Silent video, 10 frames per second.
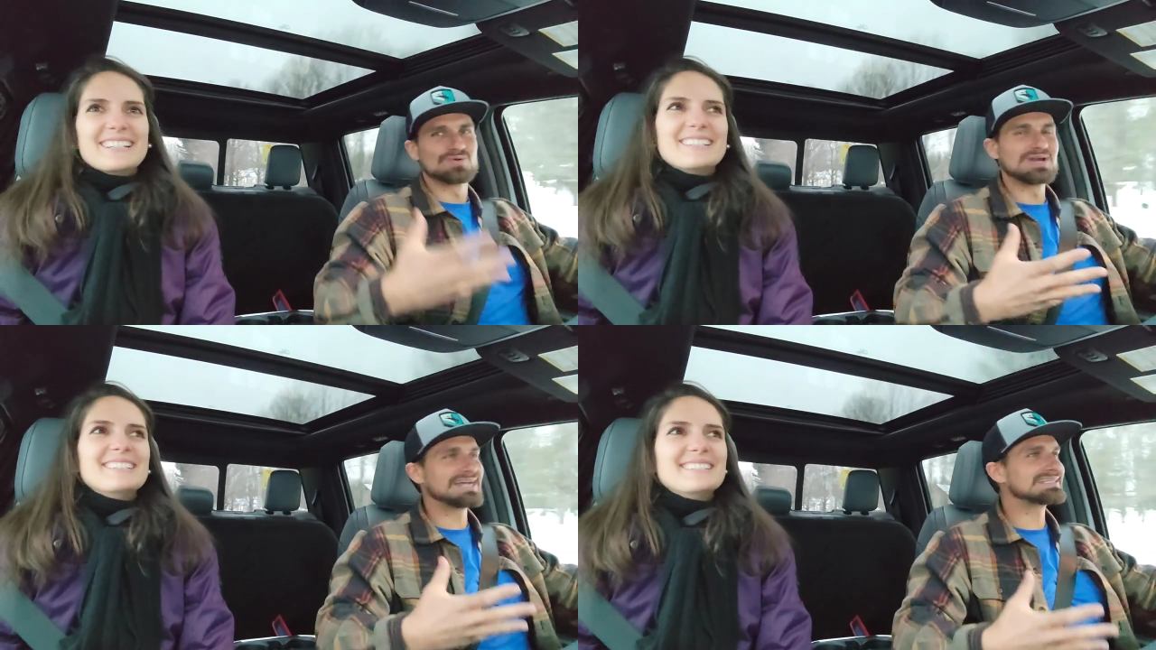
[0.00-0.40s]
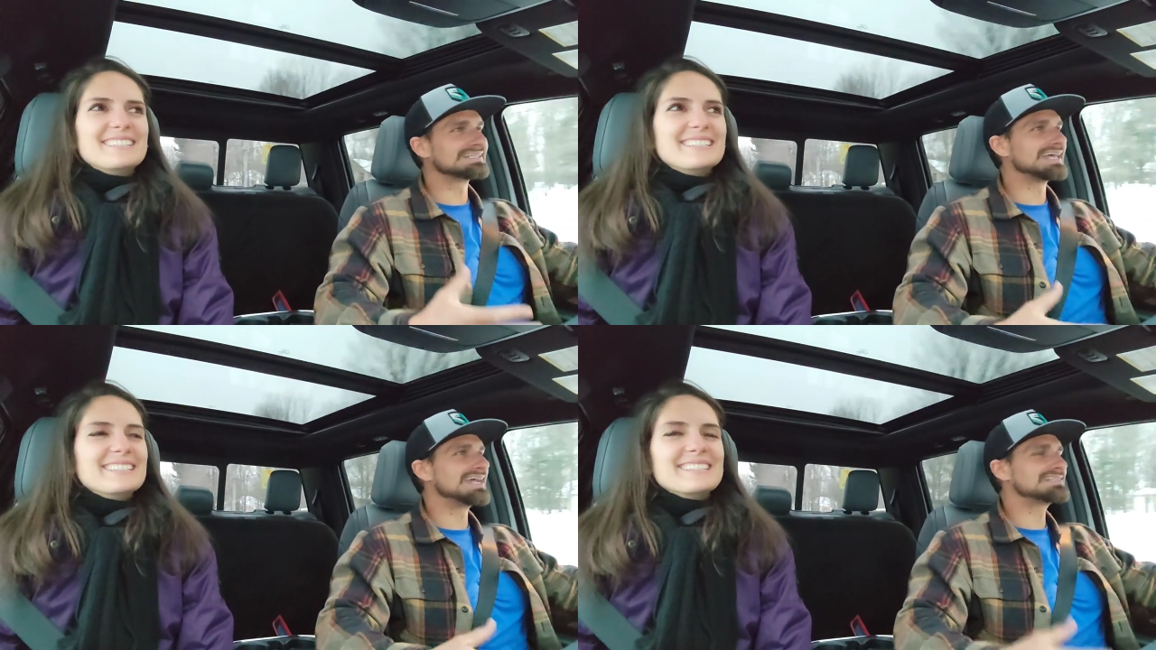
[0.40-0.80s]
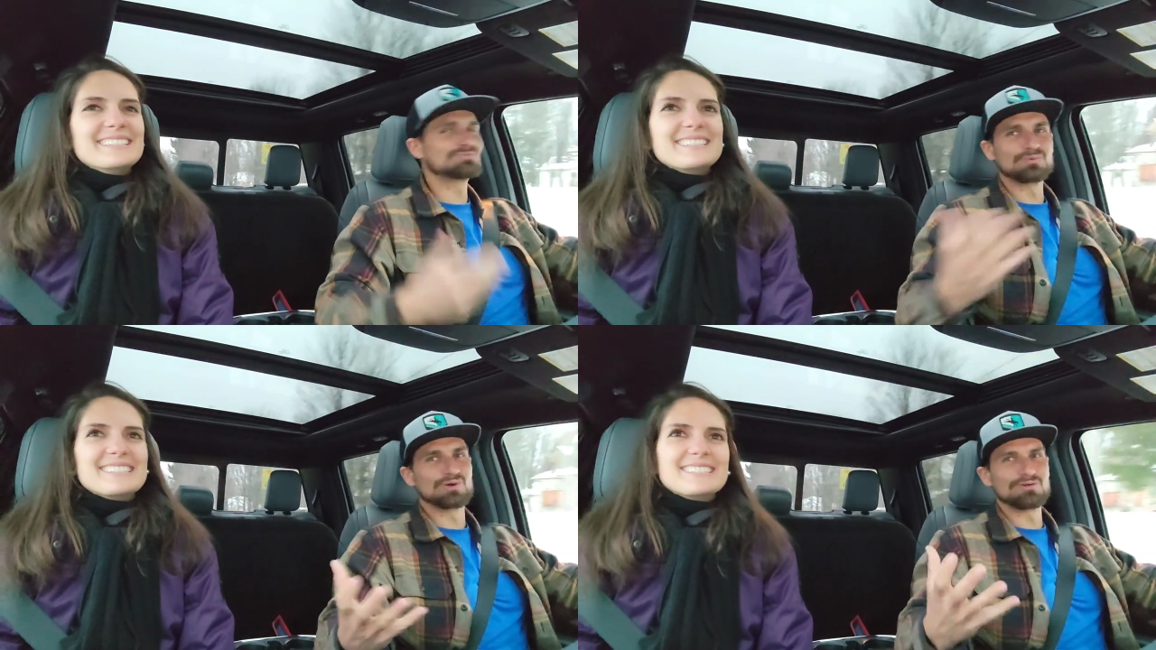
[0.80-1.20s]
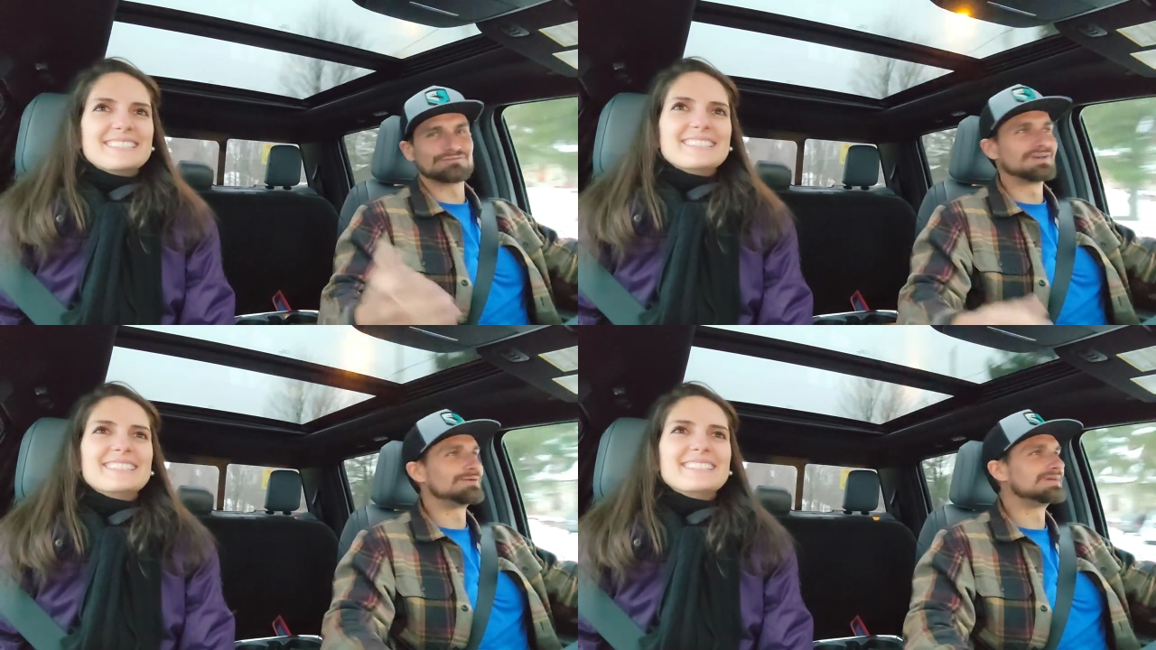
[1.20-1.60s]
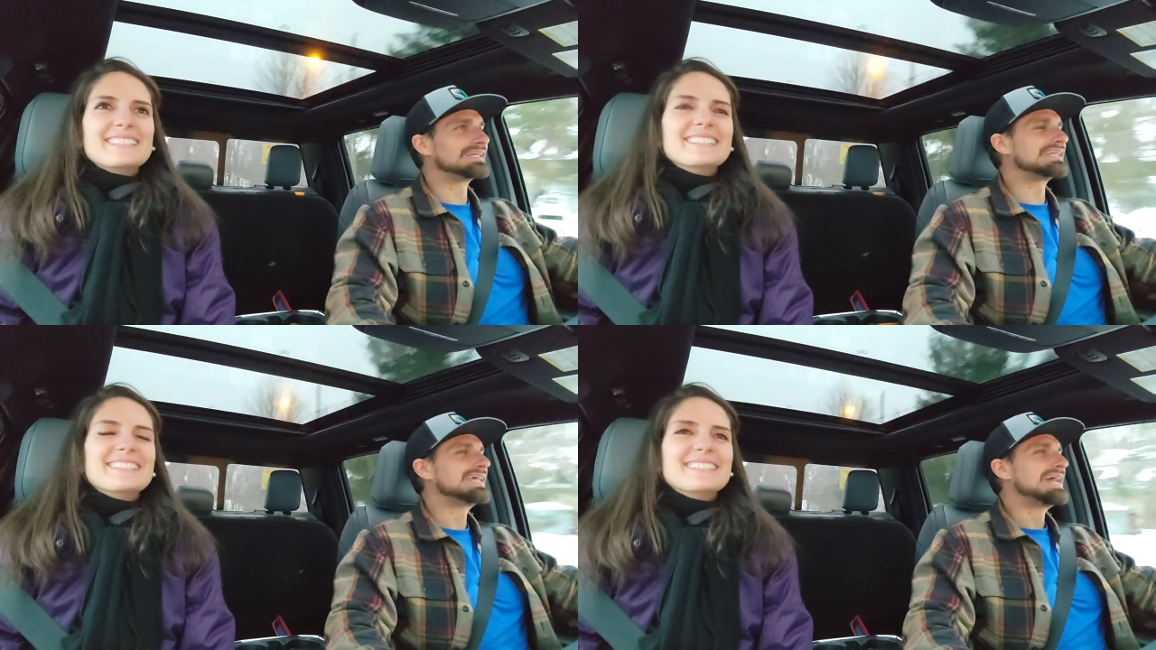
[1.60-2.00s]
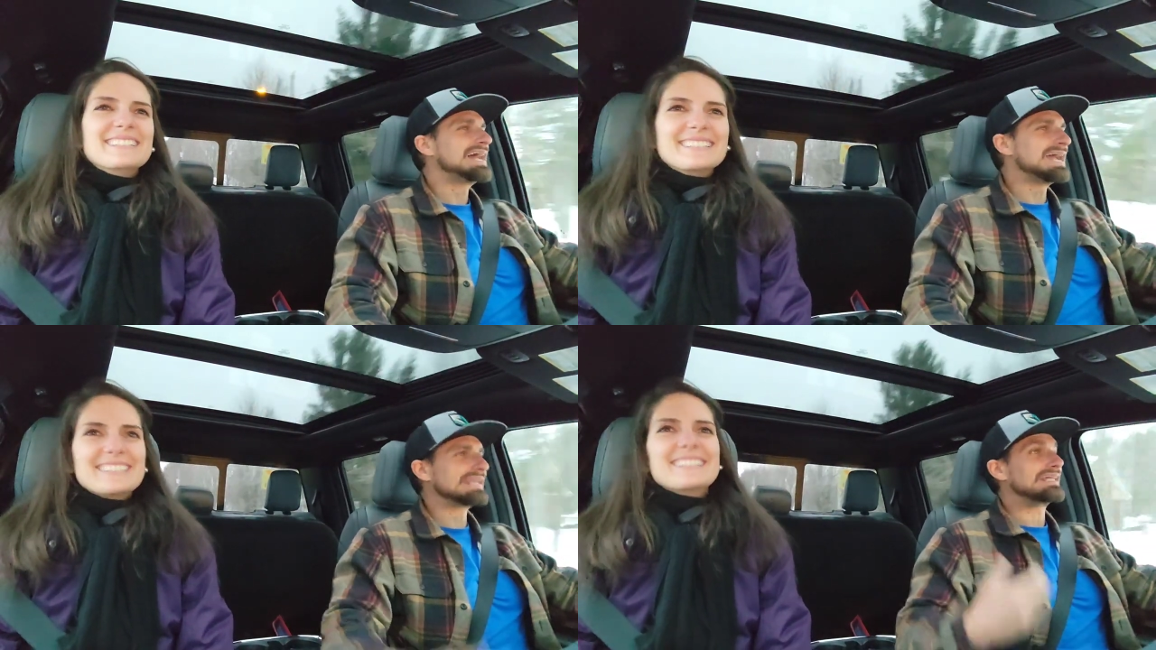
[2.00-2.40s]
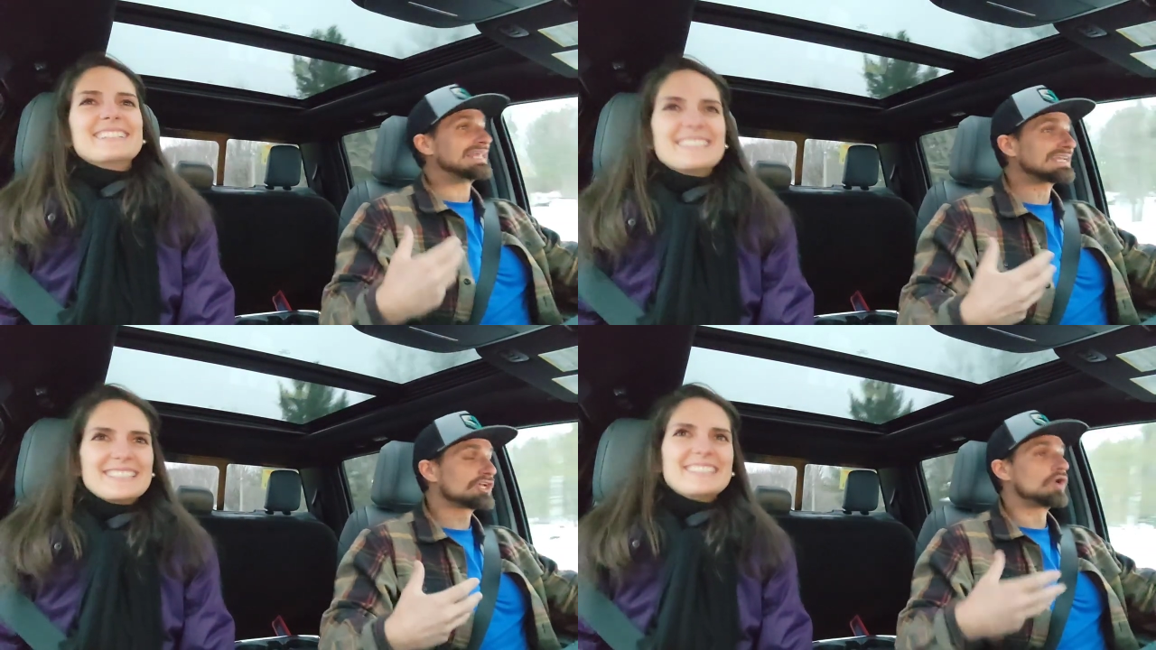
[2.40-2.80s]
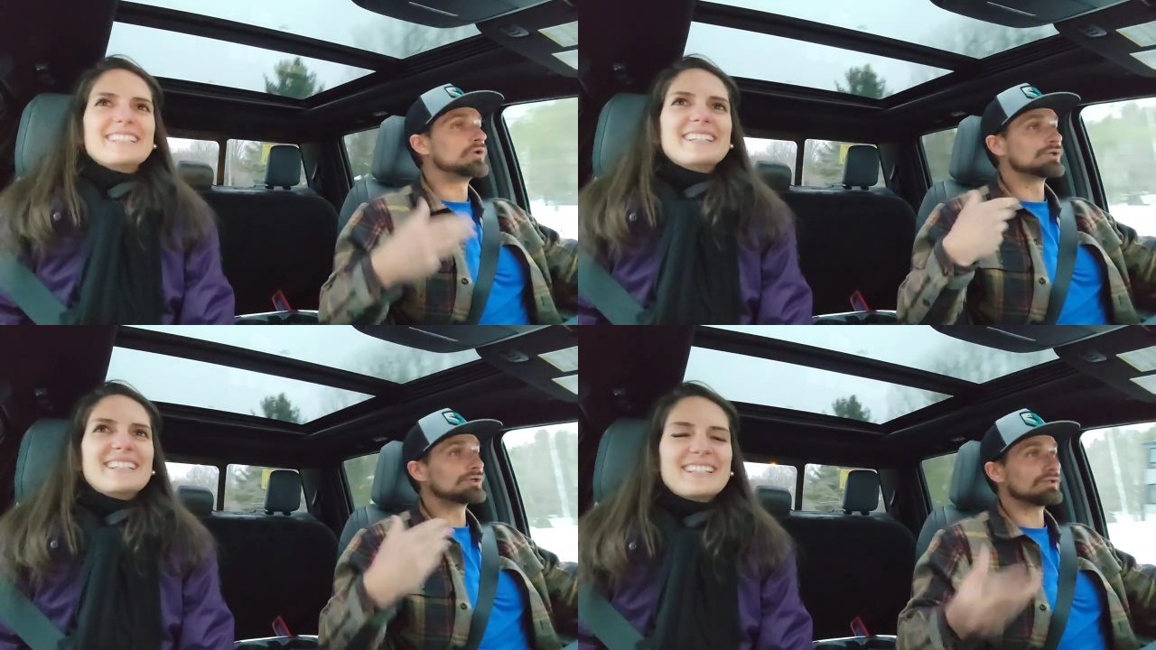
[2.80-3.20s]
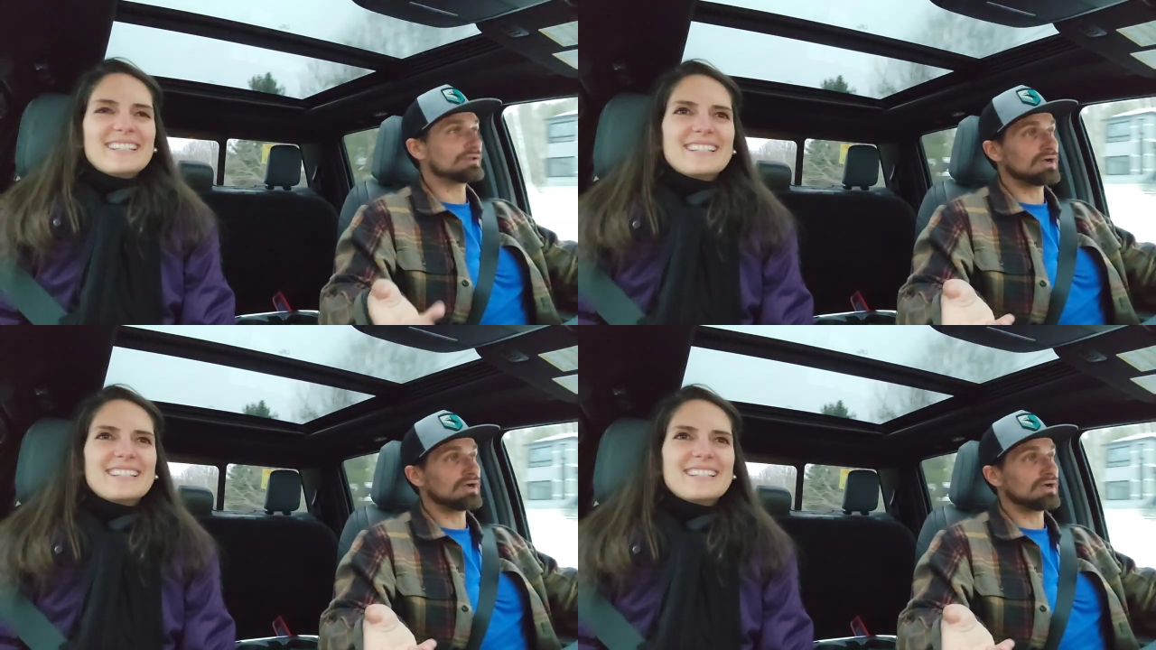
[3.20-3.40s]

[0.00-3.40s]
Speaker 1: we're at the lights, we weren't filming, and I let go a little